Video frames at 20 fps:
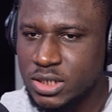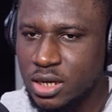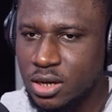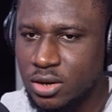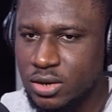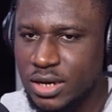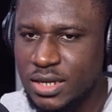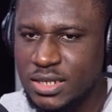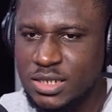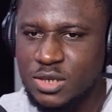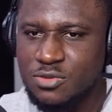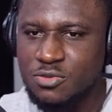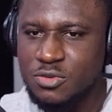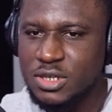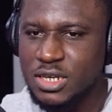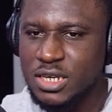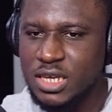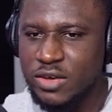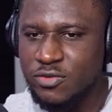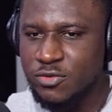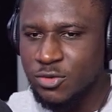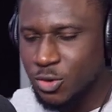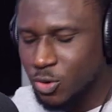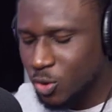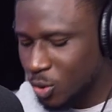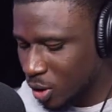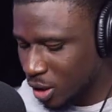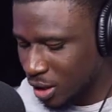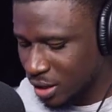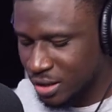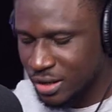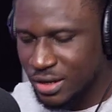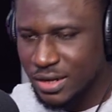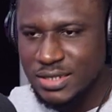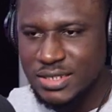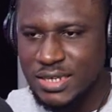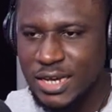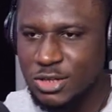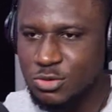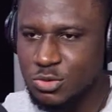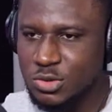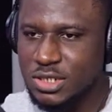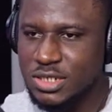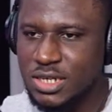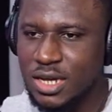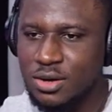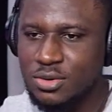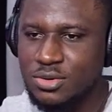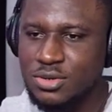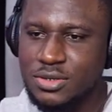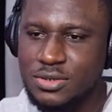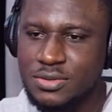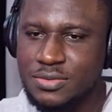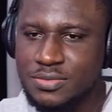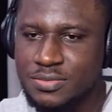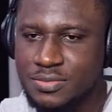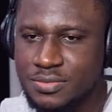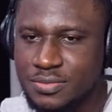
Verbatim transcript: sound. Let's see if we take even lower. Let's see how it will sound.